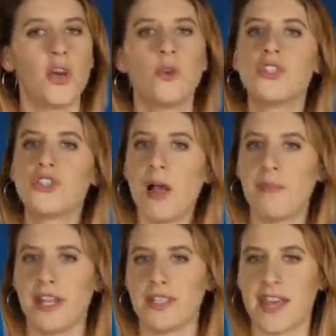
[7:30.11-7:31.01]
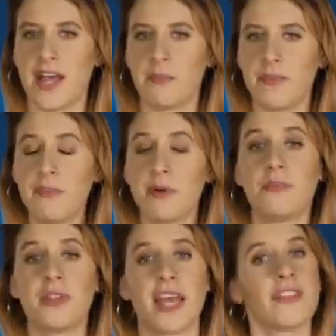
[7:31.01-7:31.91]
whose job it is to help people
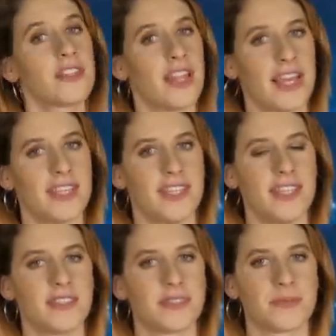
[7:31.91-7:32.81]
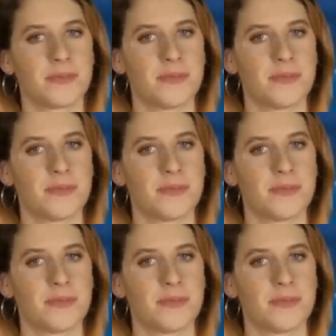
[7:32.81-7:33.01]
plan their legacies.